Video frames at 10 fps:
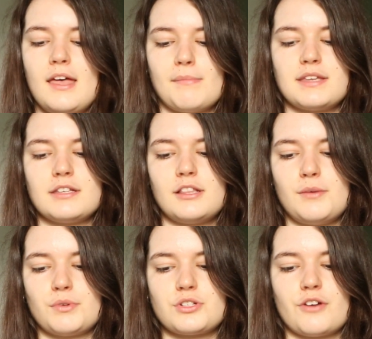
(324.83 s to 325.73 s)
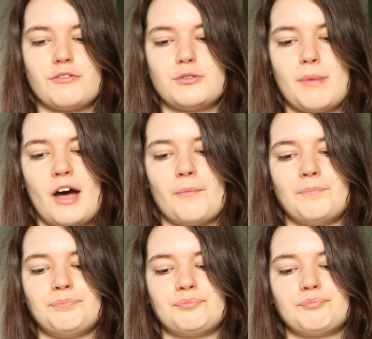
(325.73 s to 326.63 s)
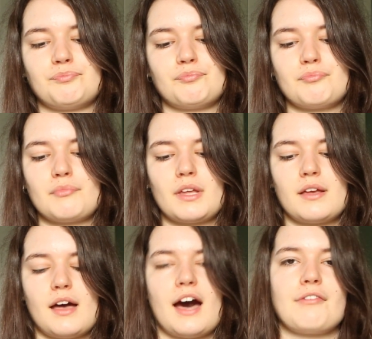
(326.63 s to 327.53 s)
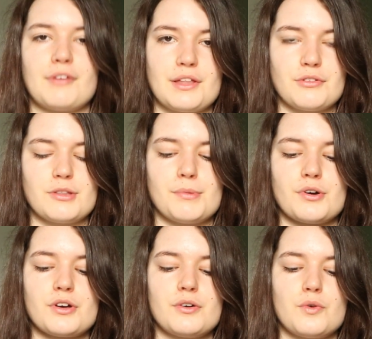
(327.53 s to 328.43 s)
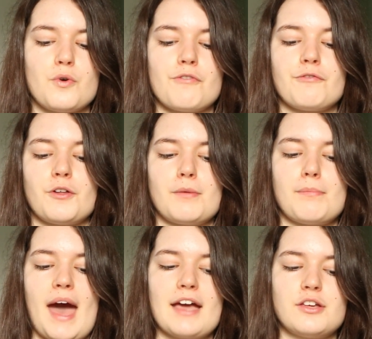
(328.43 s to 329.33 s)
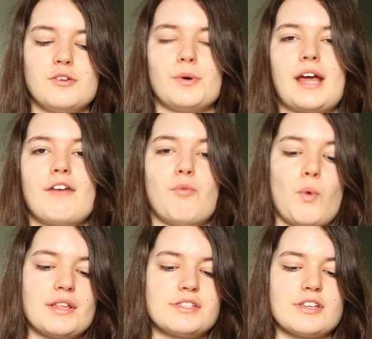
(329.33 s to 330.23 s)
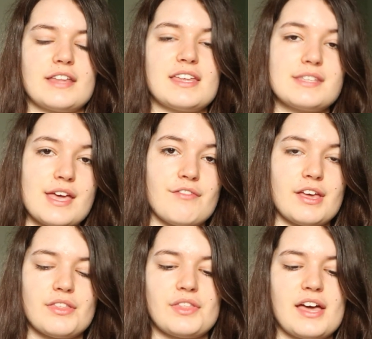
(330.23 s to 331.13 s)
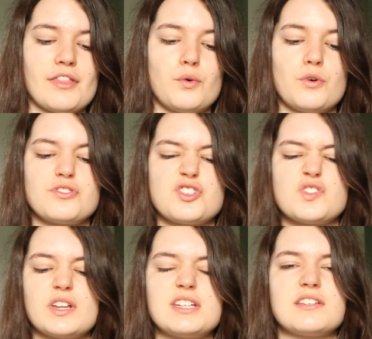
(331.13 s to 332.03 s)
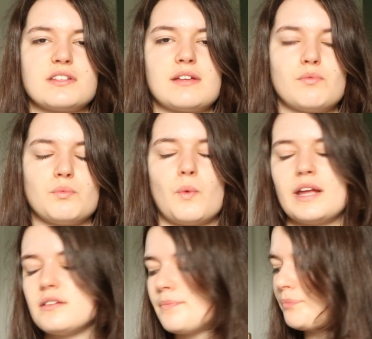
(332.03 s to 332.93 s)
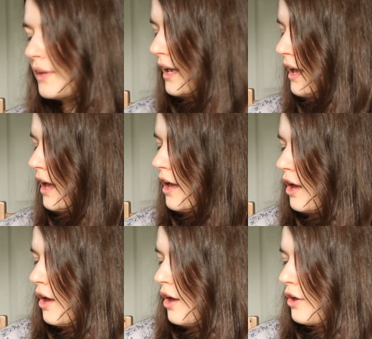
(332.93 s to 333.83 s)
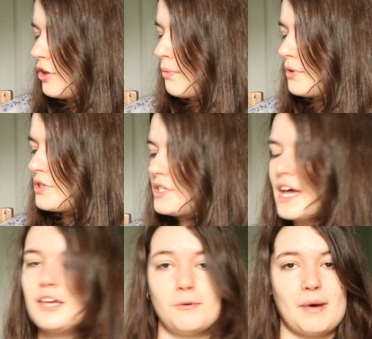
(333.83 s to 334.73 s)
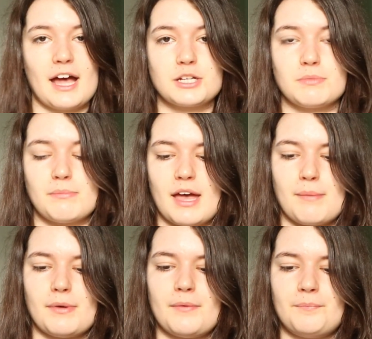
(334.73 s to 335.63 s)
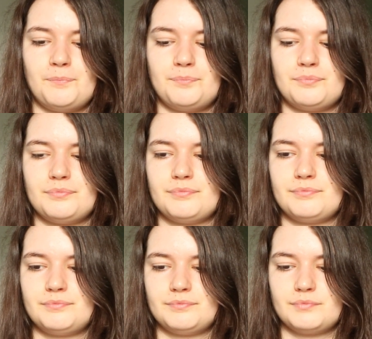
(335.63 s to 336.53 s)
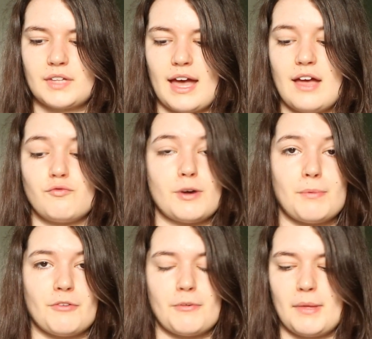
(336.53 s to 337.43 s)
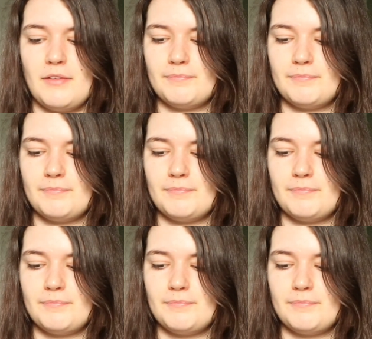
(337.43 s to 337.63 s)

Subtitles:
Basically you want to go to about halfway through the book or further back. You want to have one side that's heavier than the other or is just a decent weight. You want to take your parchment paper, okay, and rip off a bit.